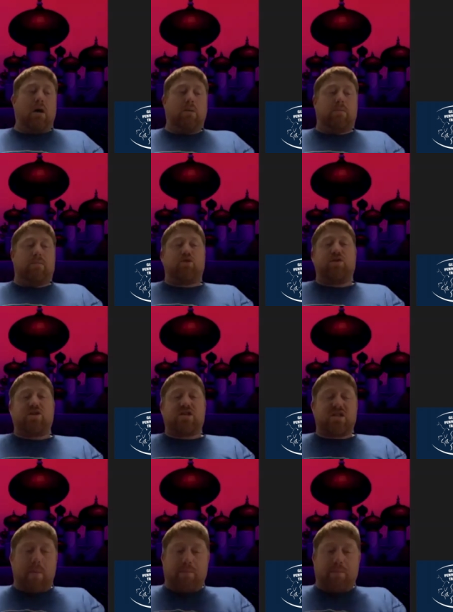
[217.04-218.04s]
So it's
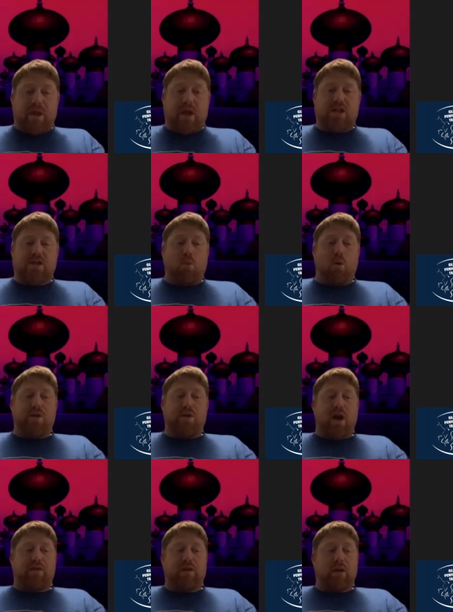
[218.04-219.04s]
something, it's more than
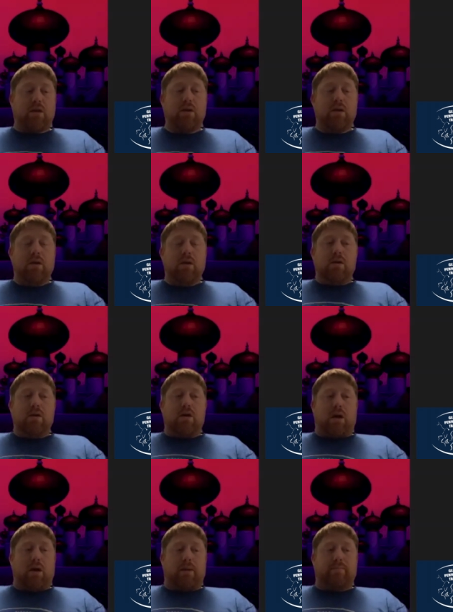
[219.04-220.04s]
nothing,
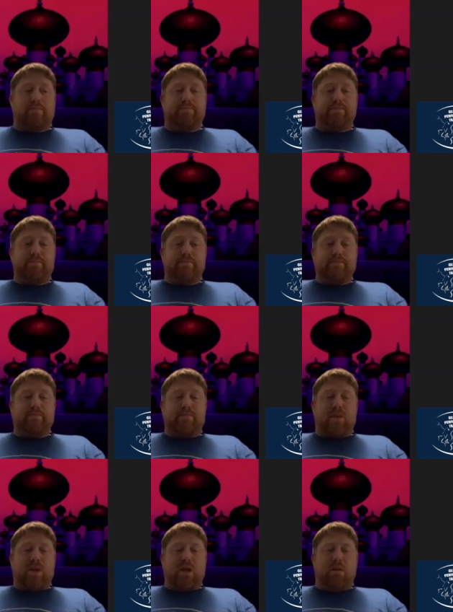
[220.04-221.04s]

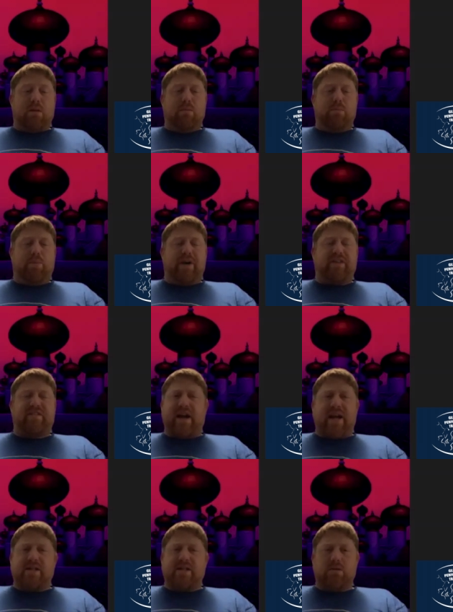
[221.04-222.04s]
but it's not
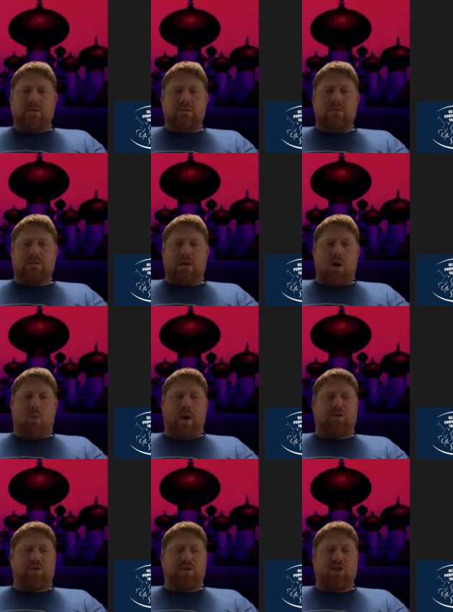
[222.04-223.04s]
ideal.
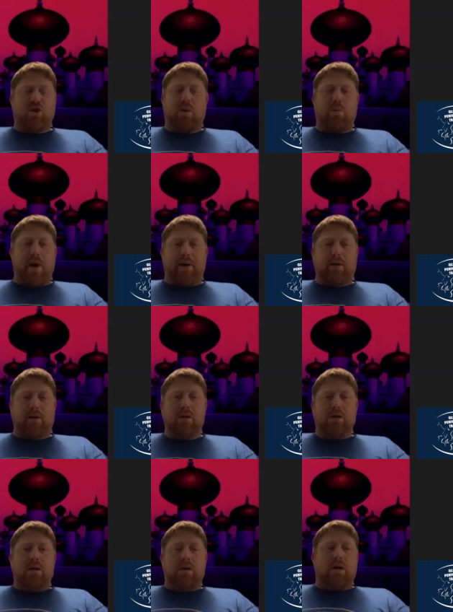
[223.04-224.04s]
Weights would still be better.
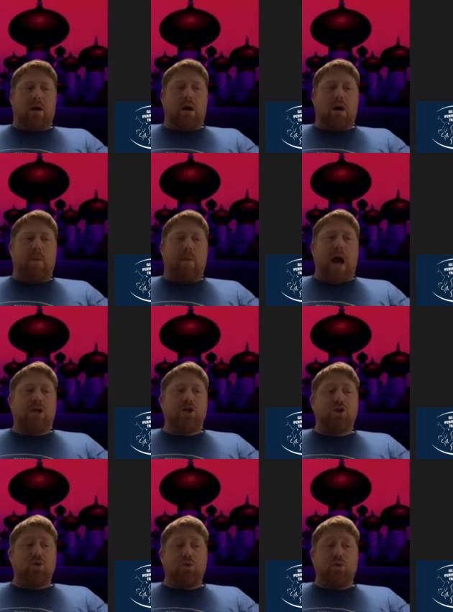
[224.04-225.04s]
I
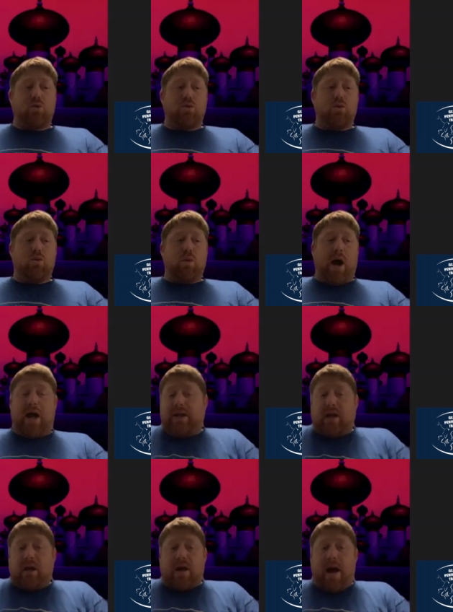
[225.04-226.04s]

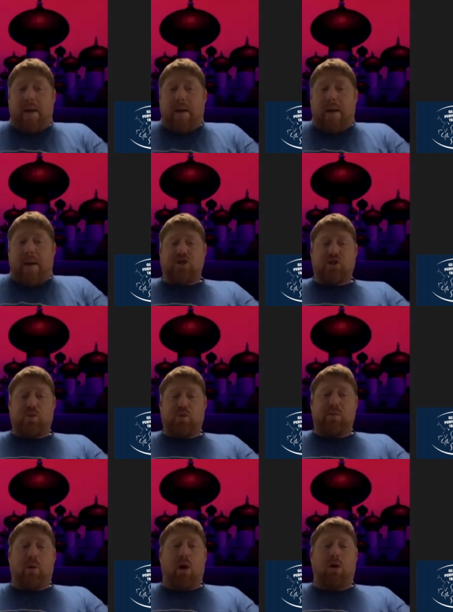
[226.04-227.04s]
like accommodating resistance with
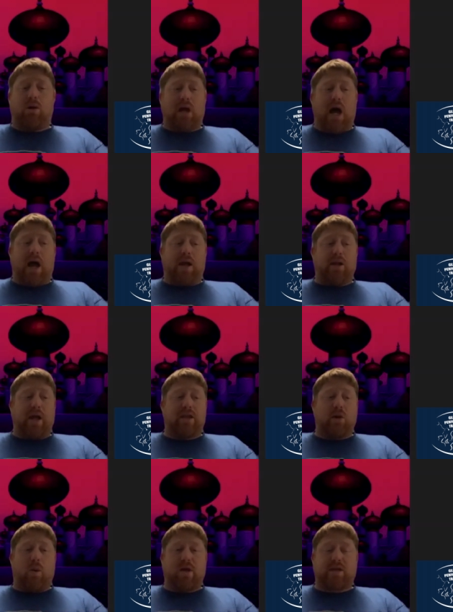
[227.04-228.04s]
the bar a lot. I like
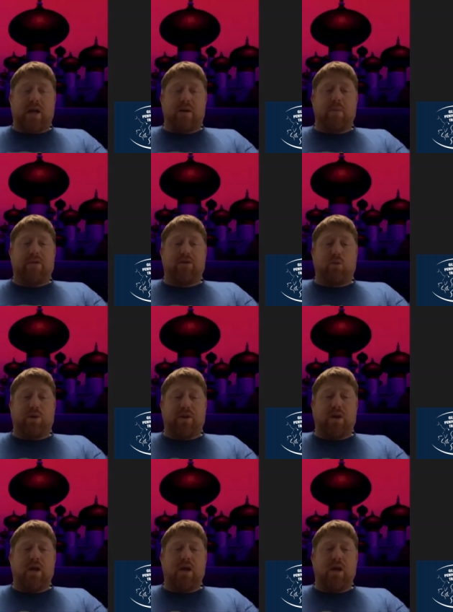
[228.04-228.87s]
the Westside method with it.